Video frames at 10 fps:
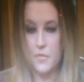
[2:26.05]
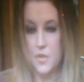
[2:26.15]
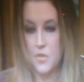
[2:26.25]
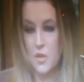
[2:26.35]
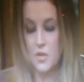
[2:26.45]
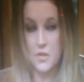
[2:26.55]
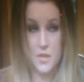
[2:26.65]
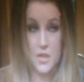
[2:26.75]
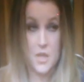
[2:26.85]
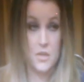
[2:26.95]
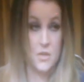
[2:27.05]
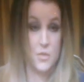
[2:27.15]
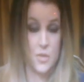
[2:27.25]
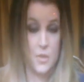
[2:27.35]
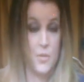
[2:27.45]
the drugs and the
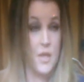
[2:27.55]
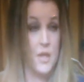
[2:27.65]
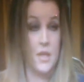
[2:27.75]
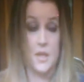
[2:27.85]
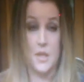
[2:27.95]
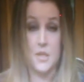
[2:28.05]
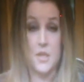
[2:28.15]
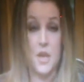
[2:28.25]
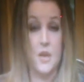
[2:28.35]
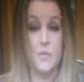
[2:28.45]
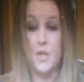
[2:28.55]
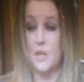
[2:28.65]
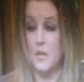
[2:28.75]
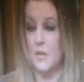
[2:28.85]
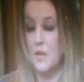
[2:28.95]
doctors were coming in and they scared
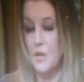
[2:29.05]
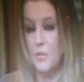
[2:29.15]
me and